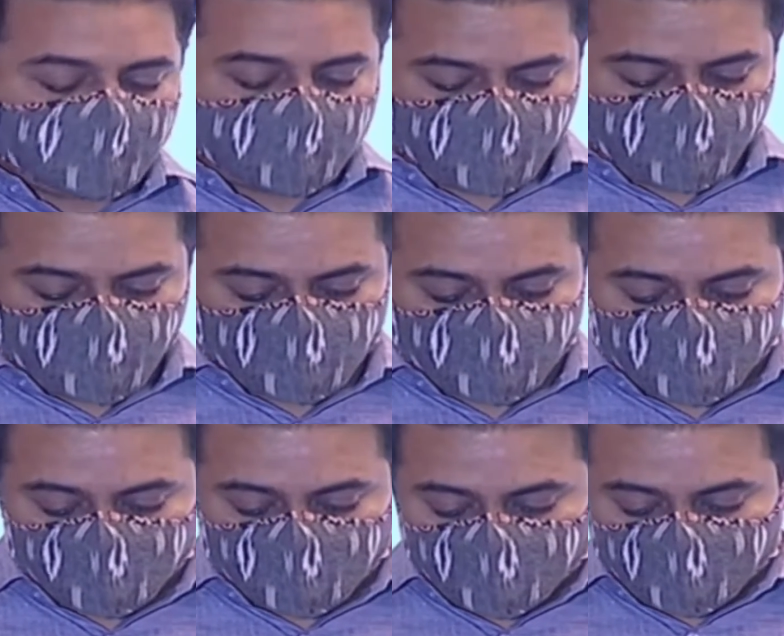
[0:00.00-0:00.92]
Now,
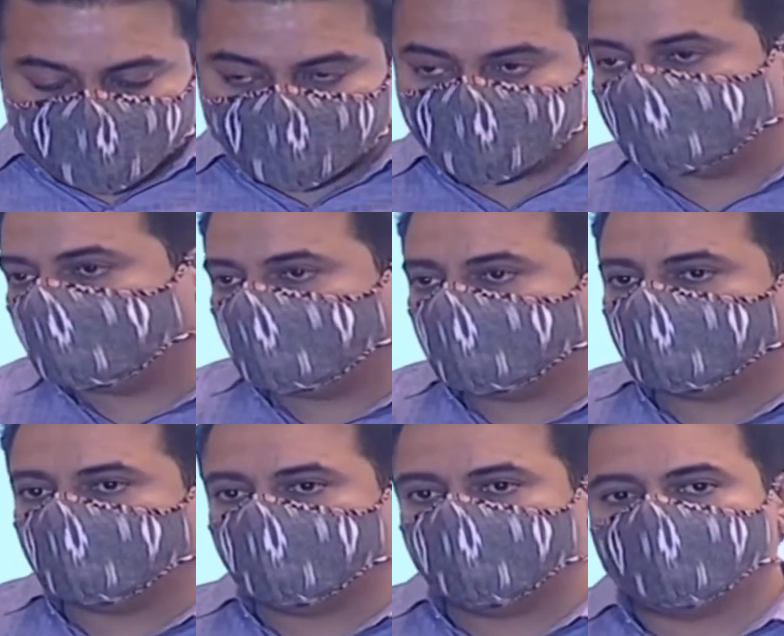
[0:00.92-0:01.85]

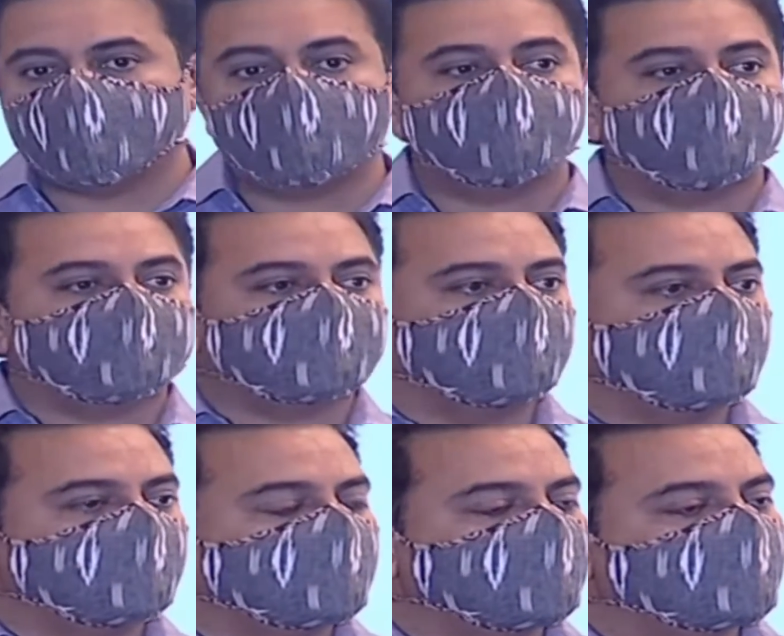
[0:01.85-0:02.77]
Indian
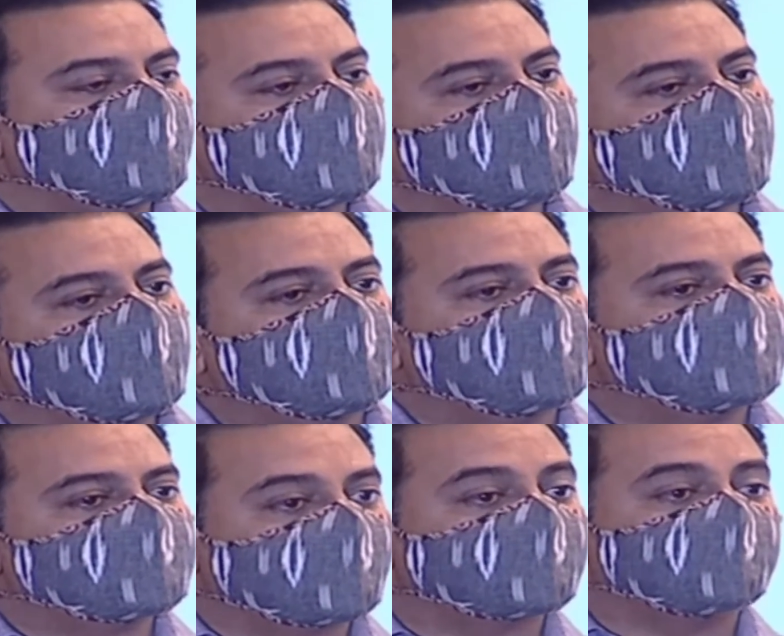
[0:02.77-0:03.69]
manufacturing
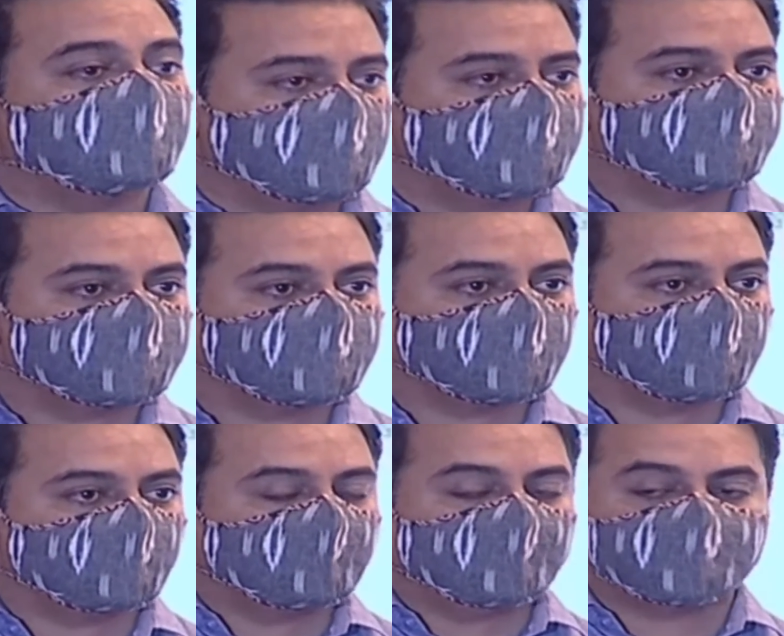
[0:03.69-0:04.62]
sector,
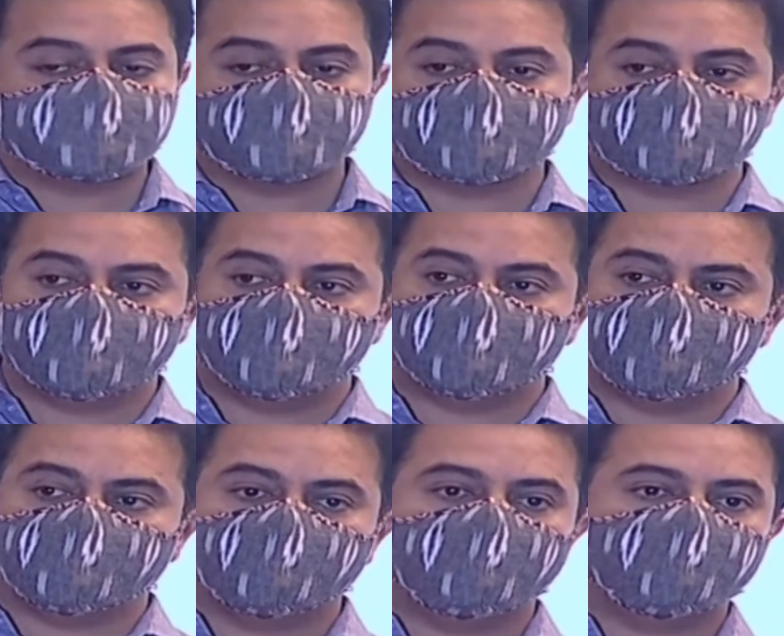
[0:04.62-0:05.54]
especially
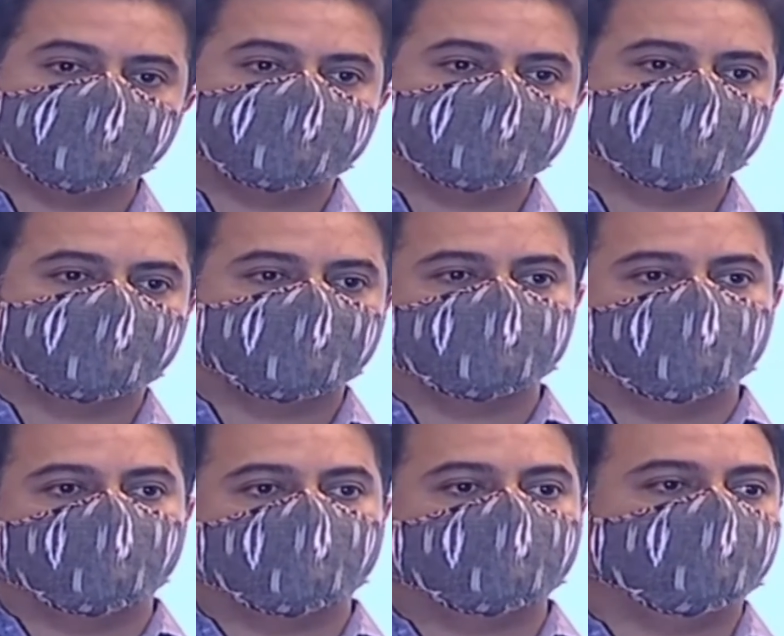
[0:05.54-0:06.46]
when the world is looking to
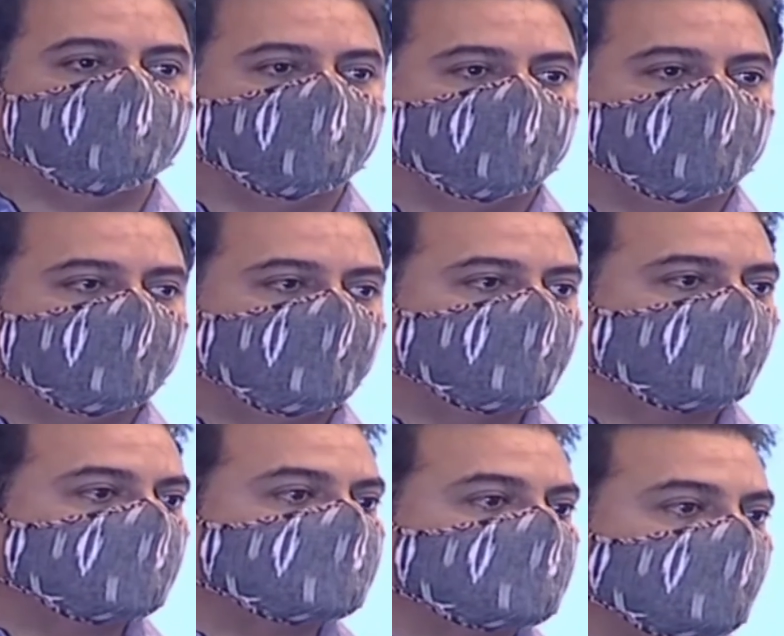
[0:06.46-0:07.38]
move away
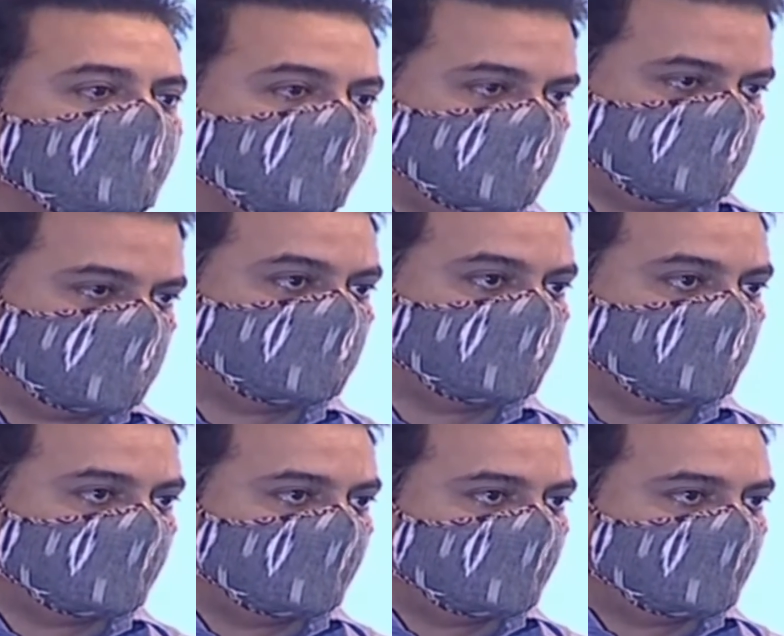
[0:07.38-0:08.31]
from China,
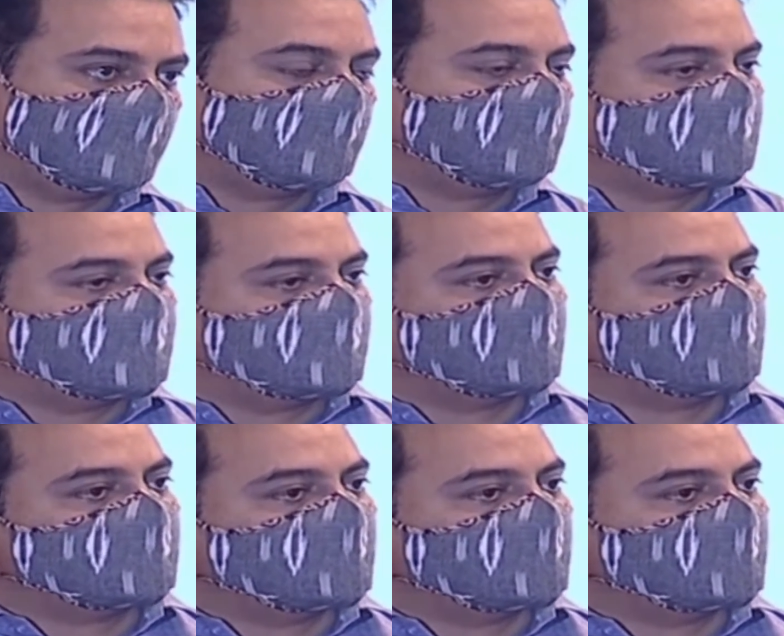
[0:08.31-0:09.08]
either